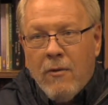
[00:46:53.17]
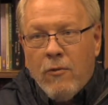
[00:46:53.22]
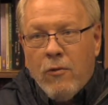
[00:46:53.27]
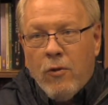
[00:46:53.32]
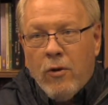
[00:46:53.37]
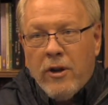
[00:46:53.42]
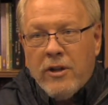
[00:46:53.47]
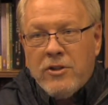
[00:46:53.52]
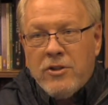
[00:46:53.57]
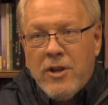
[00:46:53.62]

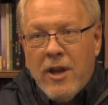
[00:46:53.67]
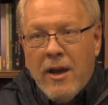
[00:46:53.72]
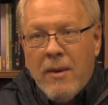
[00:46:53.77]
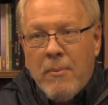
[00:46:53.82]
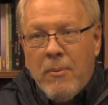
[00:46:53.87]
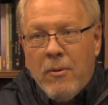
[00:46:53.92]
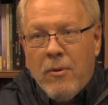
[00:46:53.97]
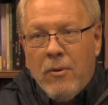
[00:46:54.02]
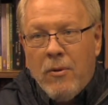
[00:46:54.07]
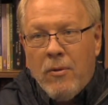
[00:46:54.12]
for
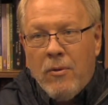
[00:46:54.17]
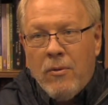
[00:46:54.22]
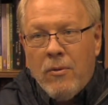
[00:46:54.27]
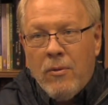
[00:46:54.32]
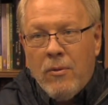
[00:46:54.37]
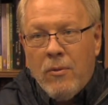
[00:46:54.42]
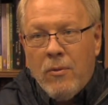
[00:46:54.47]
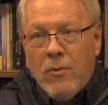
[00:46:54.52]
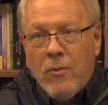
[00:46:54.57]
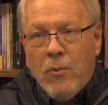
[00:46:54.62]
example,
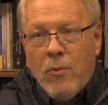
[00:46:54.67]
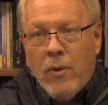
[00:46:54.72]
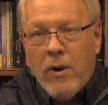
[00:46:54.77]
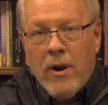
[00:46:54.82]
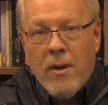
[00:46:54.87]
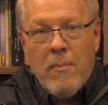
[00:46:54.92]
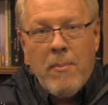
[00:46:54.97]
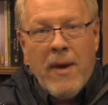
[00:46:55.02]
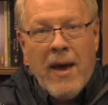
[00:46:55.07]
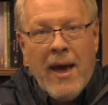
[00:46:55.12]

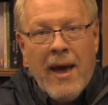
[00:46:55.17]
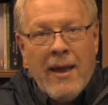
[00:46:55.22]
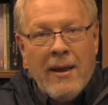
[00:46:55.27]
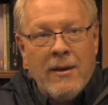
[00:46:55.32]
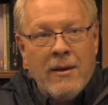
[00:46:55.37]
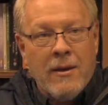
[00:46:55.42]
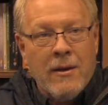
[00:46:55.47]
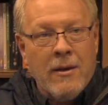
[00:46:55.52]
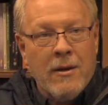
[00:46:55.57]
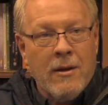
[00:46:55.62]
when
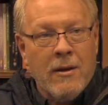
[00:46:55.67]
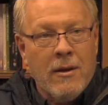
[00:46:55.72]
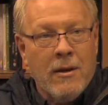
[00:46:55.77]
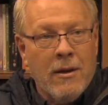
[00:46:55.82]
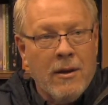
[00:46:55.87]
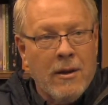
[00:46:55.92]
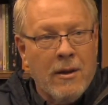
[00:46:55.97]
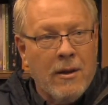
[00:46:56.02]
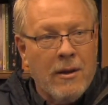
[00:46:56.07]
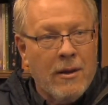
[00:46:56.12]
Abaddon,
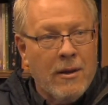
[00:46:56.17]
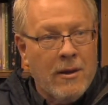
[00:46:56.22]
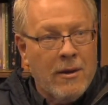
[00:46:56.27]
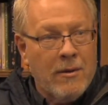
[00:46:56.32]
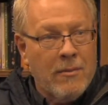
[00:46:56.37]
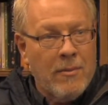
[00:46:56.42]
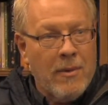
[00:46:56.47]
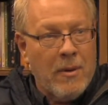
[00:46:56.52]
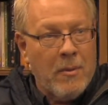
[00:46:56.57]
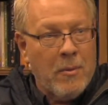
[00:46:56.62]

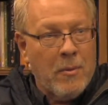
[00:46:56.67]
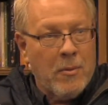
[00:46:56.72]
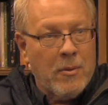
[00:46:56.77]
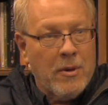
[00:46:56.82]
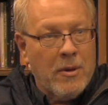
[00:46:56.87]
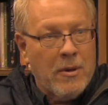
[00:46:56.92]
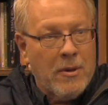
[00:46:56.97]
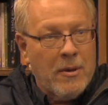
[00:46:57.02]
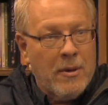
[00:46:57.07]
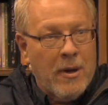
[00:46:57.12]
remember
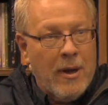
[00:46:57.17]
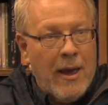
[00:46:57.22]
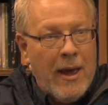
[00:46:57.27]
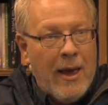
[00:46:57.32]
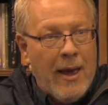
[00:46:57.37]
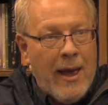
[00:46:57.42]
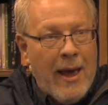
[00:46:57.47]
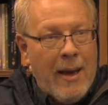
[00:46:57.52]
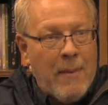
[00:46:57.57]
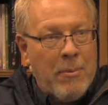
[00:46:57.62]
when the
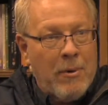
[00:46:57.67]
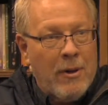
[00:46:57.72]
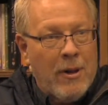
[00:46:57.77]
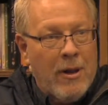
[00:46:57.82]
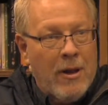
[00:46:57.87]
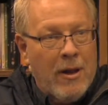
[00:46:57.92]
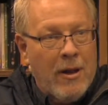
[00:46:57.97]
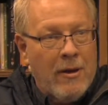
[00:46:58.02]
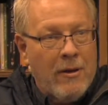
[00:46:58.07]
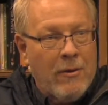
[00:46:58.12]

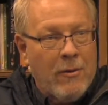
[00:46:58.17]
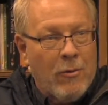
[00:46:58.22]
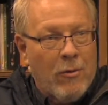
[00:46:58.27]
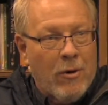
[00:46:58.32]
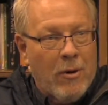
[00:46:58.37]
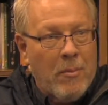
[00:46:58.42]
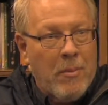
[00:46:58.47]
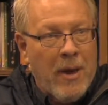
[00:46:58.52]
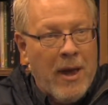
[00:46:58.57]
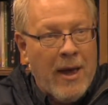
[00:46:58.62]
Apollon
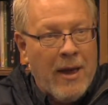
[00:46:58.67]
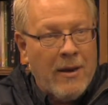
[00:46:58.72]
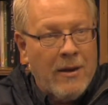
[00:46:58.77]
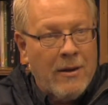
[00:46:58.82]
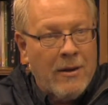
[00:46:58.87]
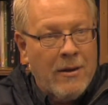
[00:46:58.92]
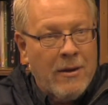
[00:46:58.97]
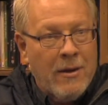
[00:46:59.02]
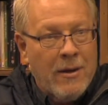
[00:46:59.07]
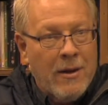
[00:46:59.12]
or
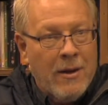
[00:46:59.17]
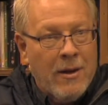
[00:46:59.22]
Abaddon